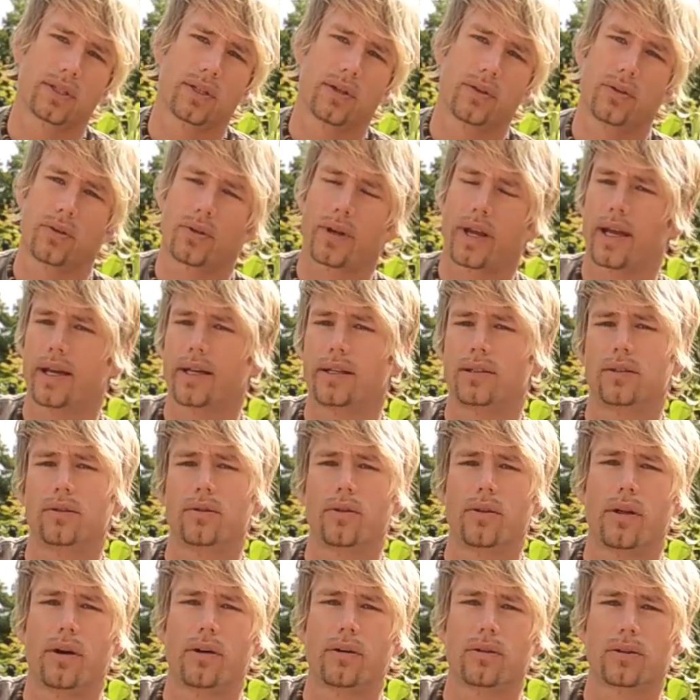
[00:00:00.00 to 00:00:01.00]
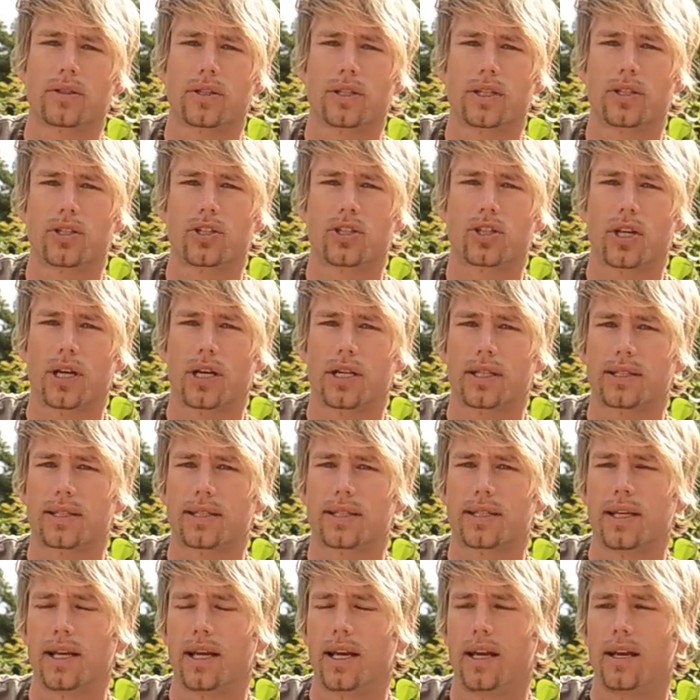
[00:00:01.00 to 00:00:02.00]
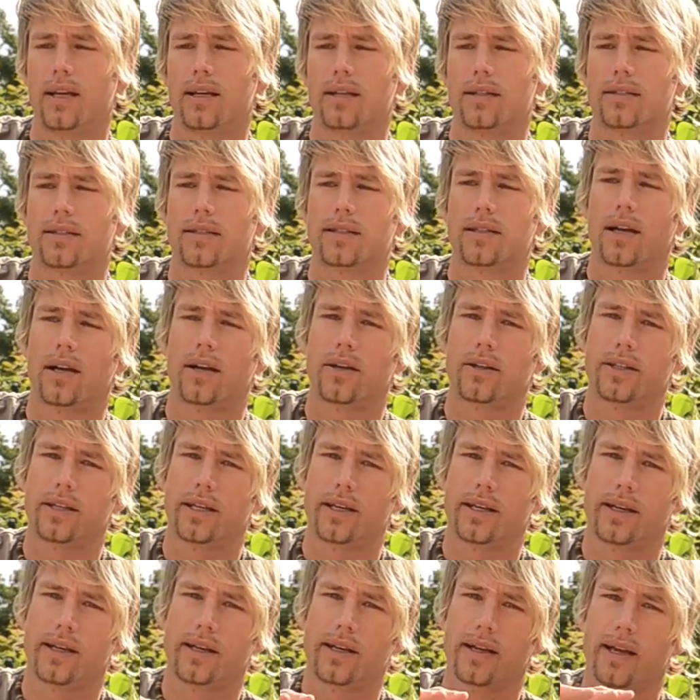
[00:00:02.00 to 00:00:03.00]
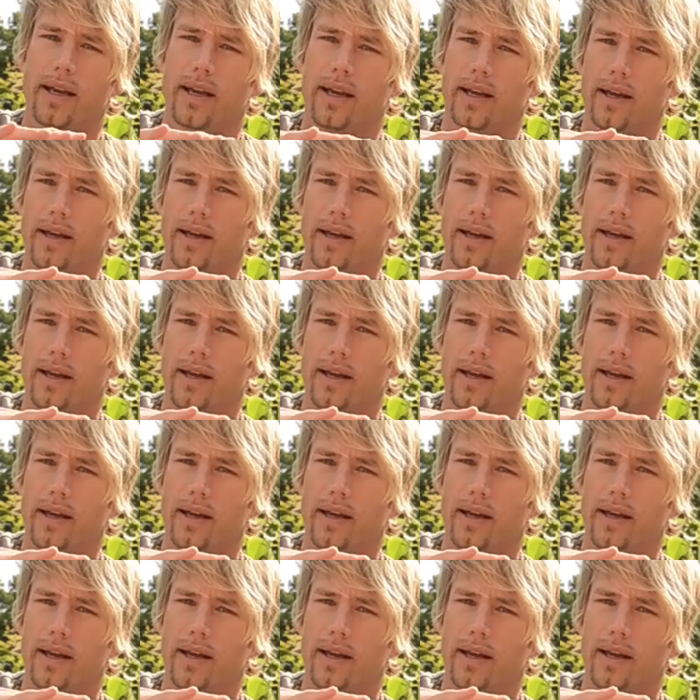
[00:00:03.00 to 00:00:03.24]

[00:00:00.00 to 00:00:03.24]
So you can do those shots starting